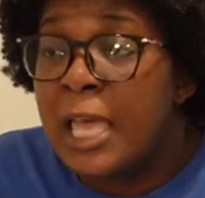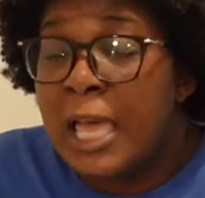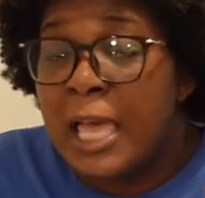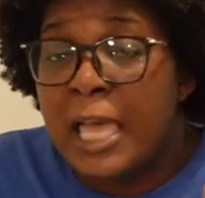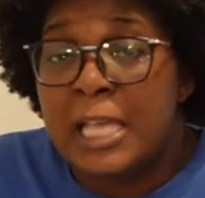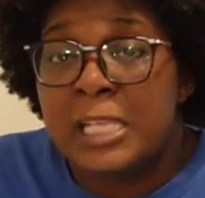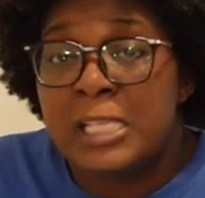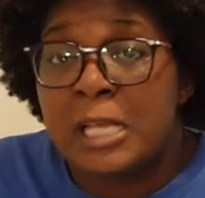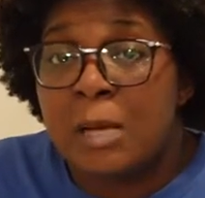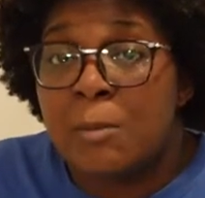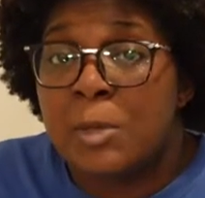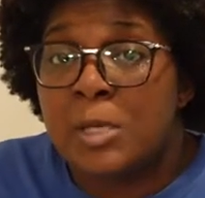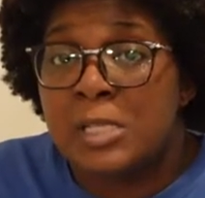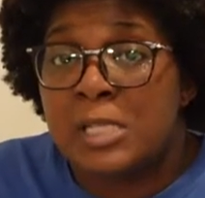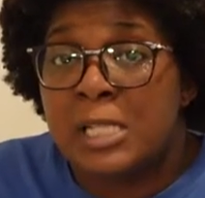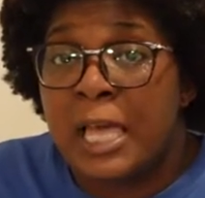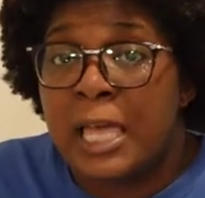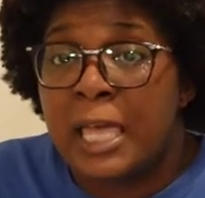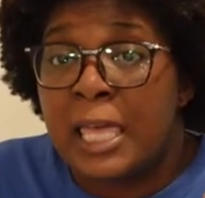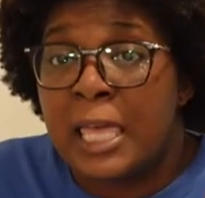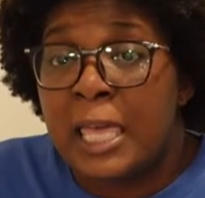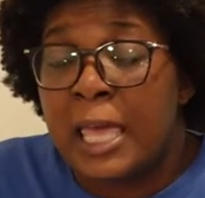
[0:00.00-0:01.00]
it's almost
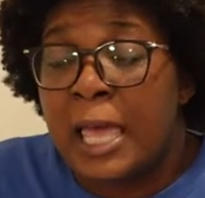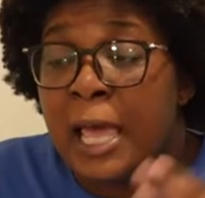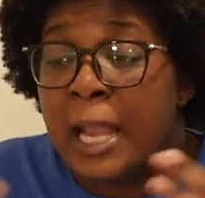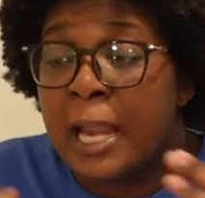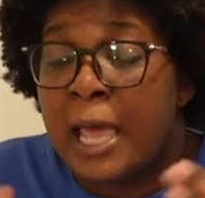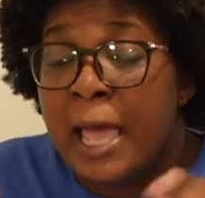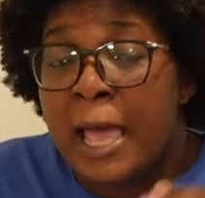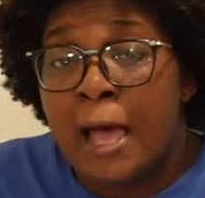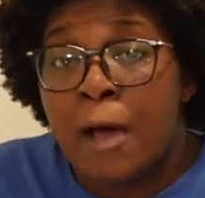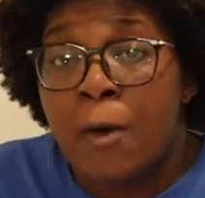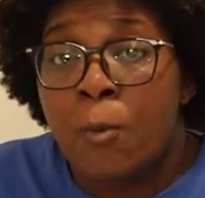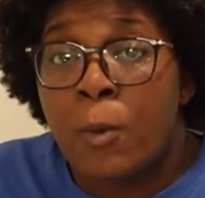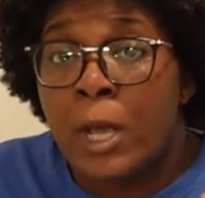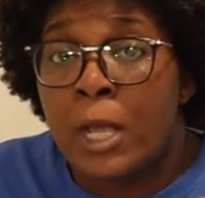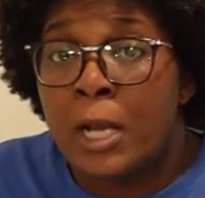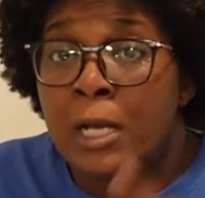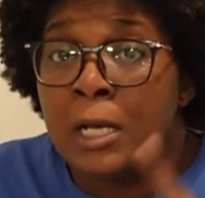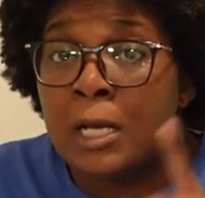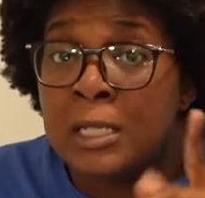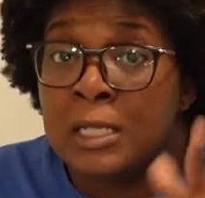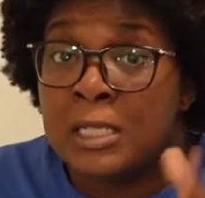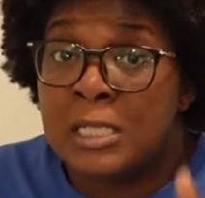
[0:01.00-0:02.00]
like it kind of outweighed
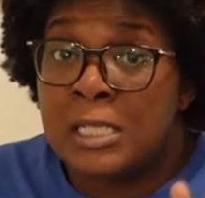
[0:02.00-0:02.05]
the other.